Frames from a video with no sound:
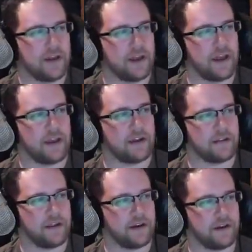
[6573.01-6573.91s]
and
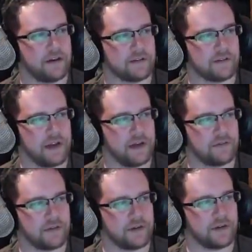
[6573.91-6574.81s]
then I also
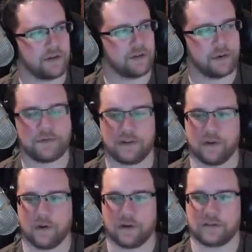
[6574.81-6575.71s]
have Thrifty
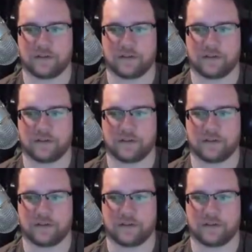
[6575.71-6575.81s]
Dorks,